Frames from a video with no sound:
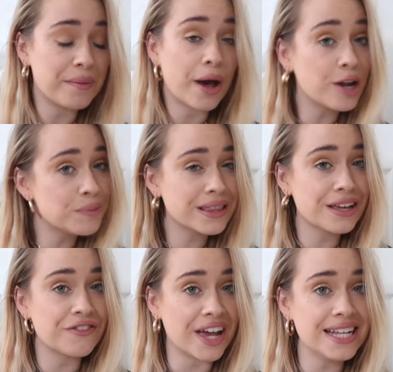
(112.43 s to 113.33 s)
I'm hoping
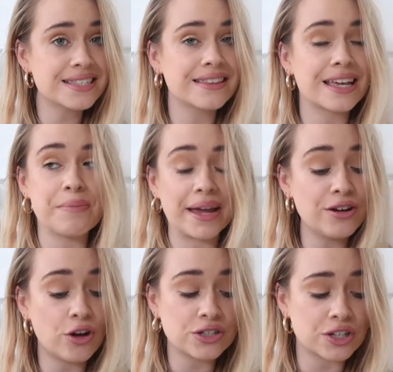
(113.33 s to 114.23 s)
they fit. They may
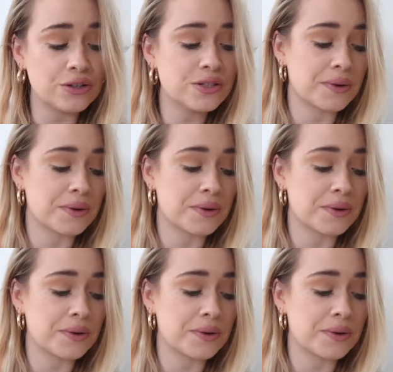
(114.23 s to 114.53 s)
not do,